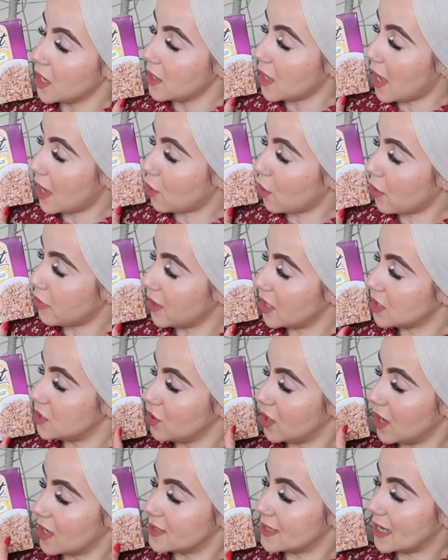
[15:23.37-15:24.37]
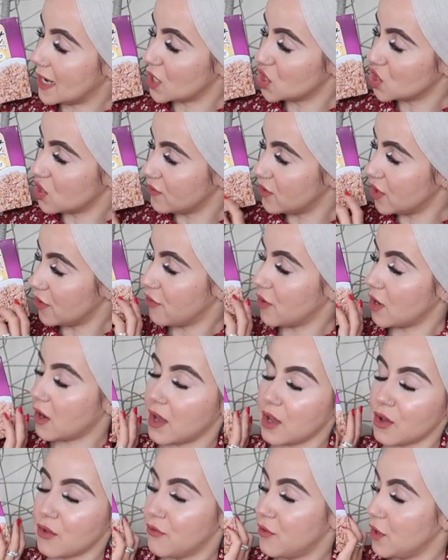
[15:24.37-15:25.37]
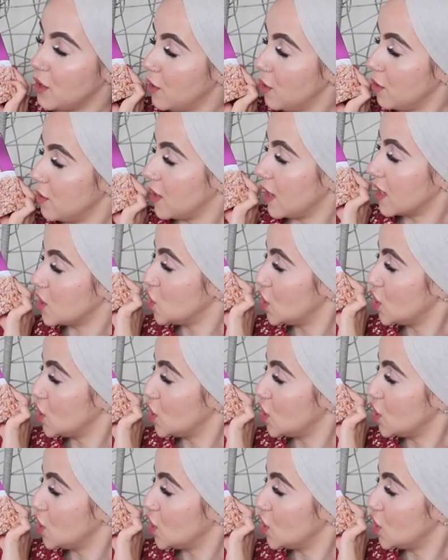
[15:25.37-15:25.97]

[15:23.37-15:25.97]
yeah i got this you get a selection of different like food you get